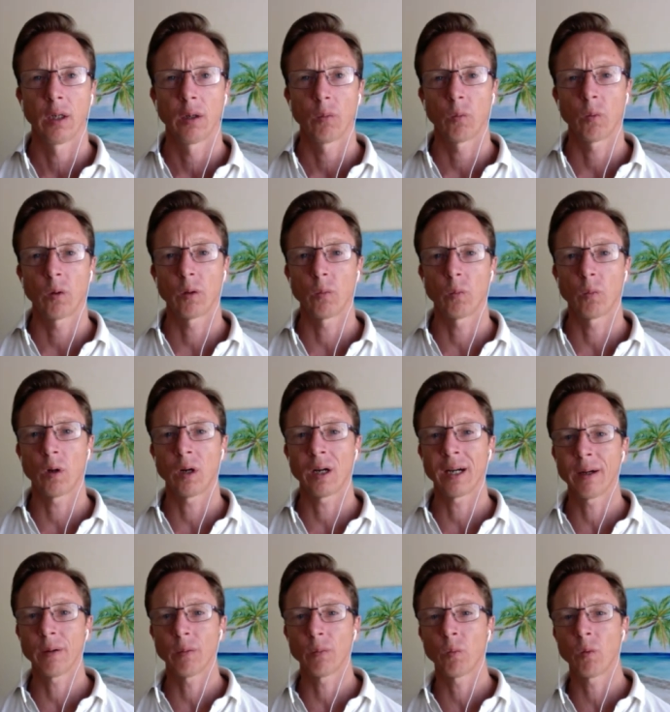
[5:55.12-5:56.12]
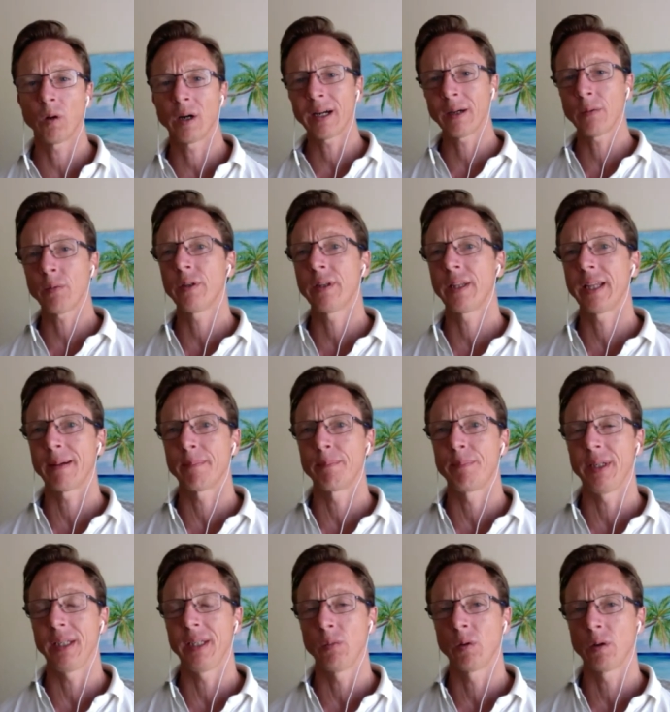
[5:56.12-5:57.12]
What, yes. Why, why would that
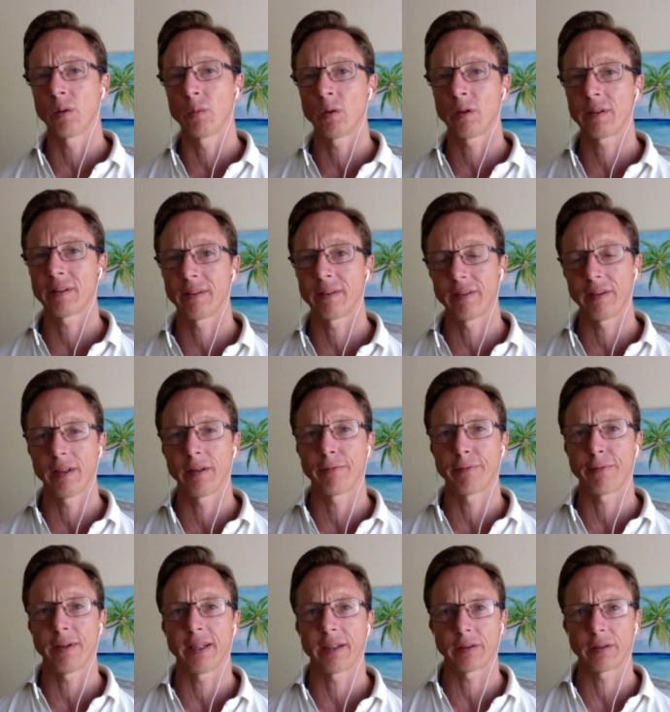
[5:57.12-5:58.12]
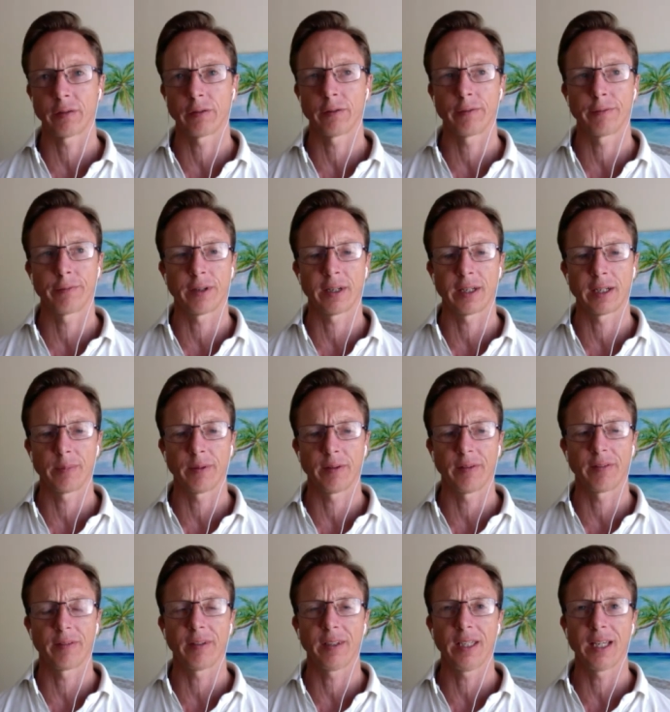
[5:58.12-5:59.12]
be? What, what does the effect of vitamin
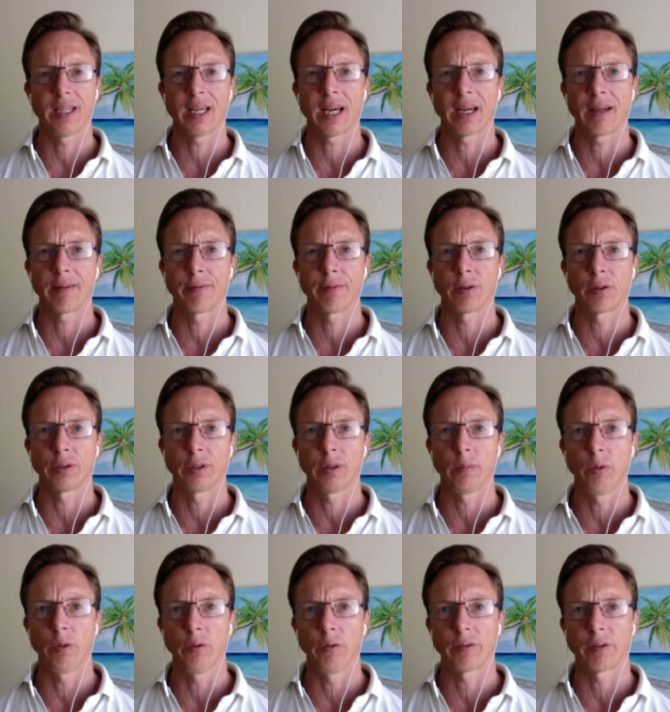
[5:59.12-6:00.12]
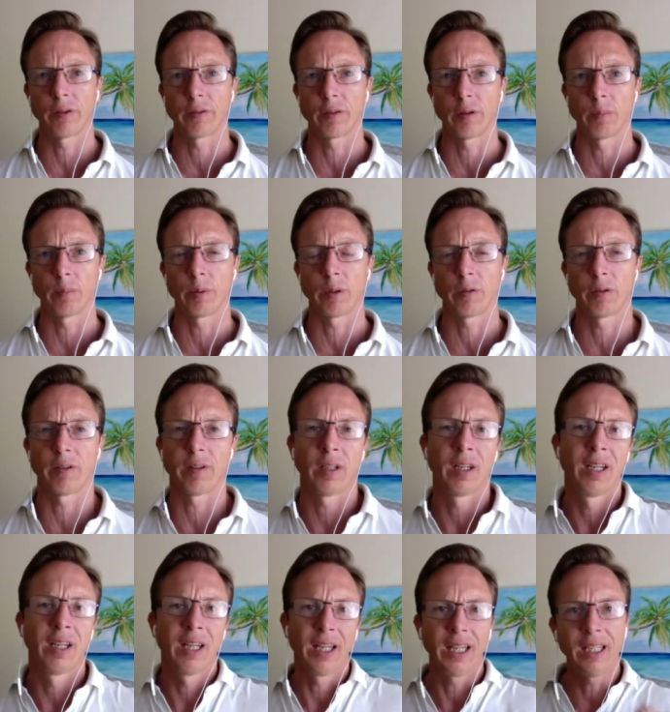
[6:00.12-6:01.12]
C have on the immune system? Because it,
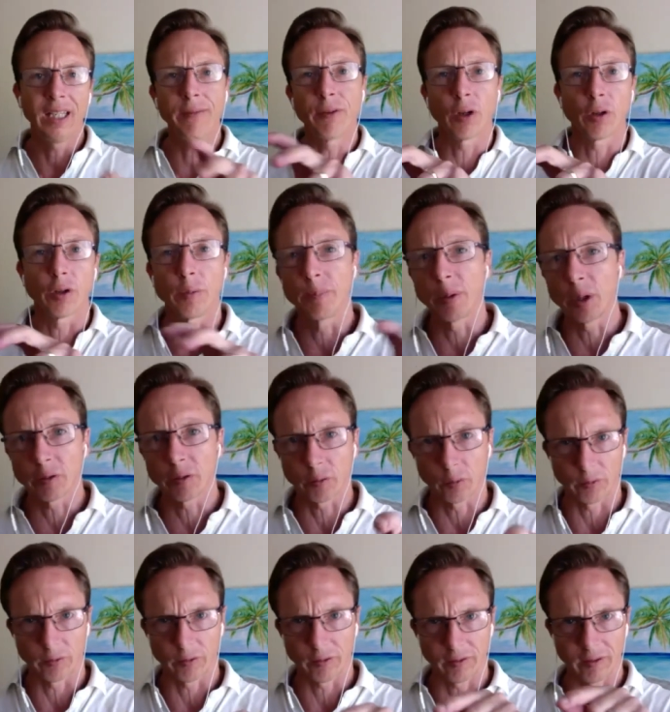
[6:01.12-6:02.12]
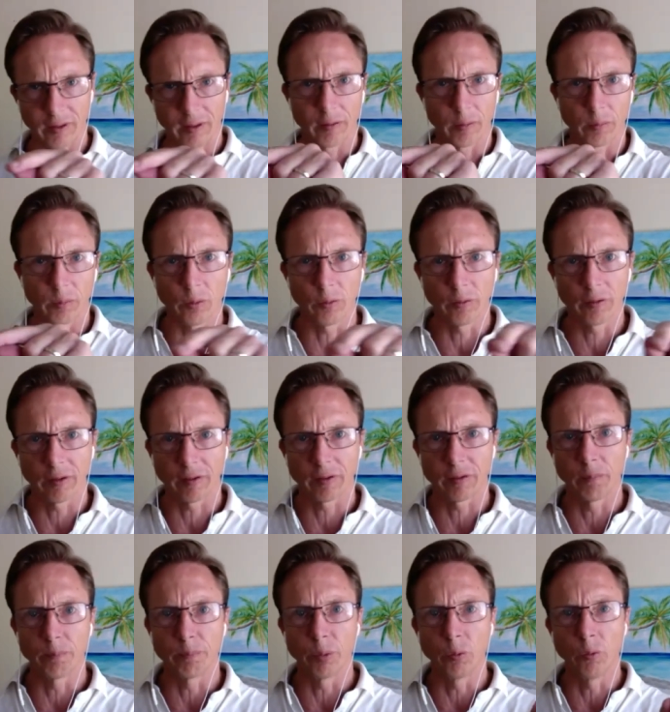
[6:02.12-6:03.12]
even on the bottles, it says immune
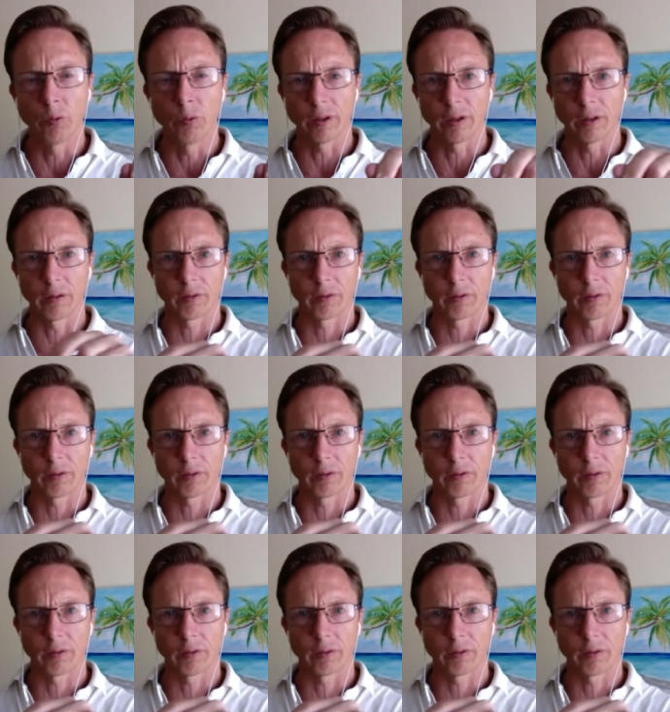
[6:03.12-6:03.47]
system booster.